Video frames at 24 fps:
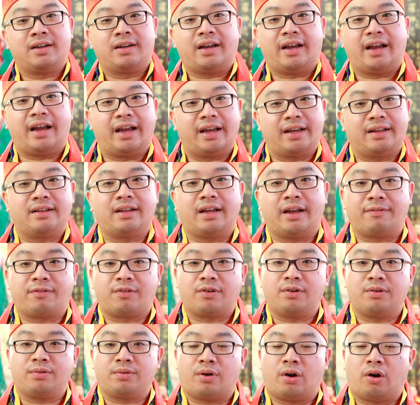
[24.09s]
And if
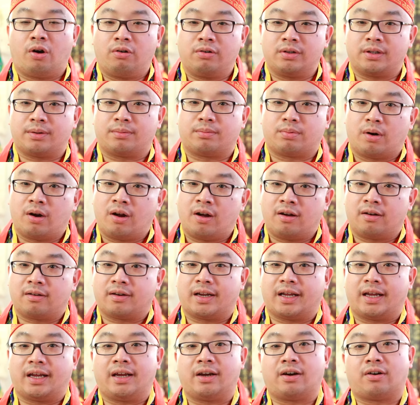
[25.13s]
you hold it
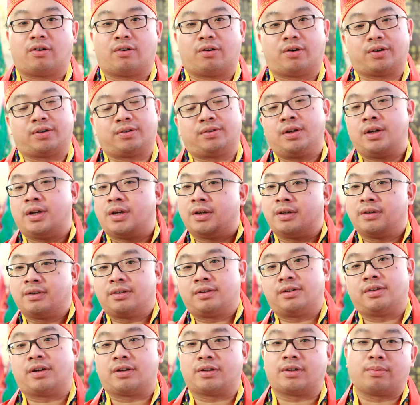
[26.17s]
wrongly or
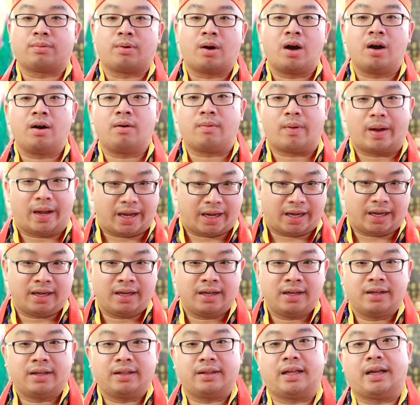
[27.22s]
the wrong way,
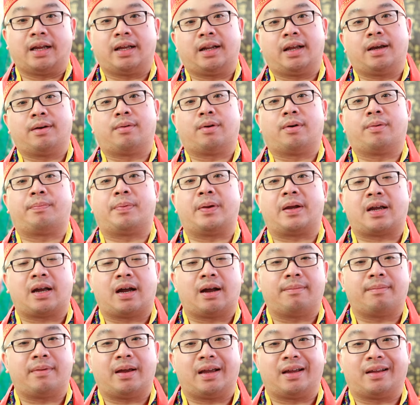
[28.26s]
then it will
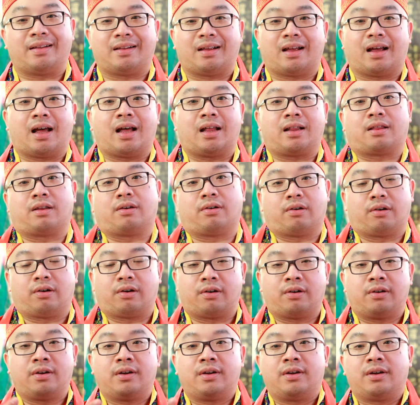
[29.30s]
become an
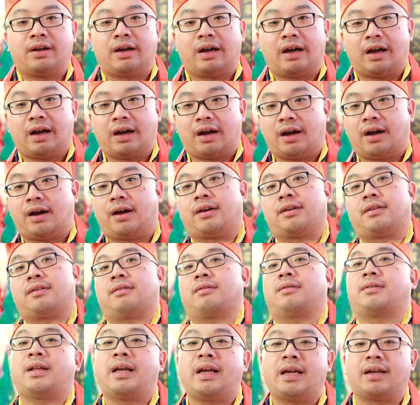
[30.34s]
other
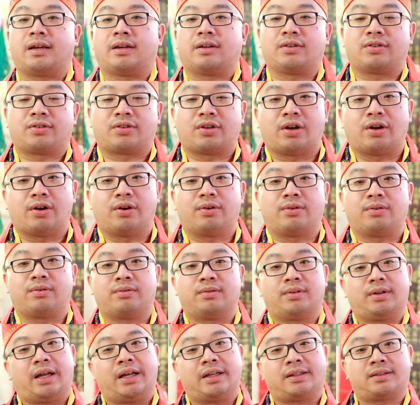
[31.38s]
thing. So
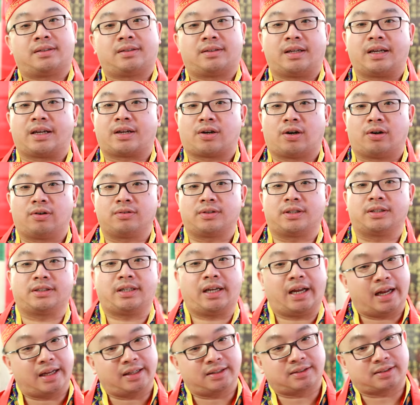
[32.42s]
let's decode this
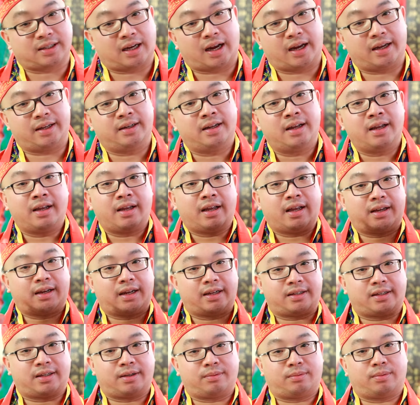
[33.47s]
hand sign and
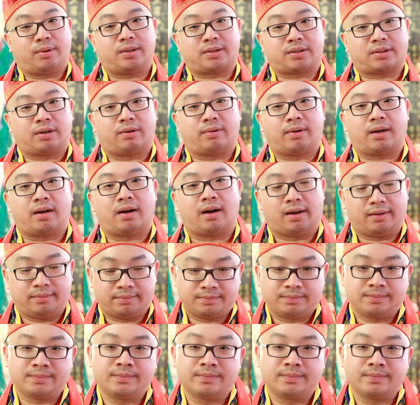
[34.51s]
let's see what's going on.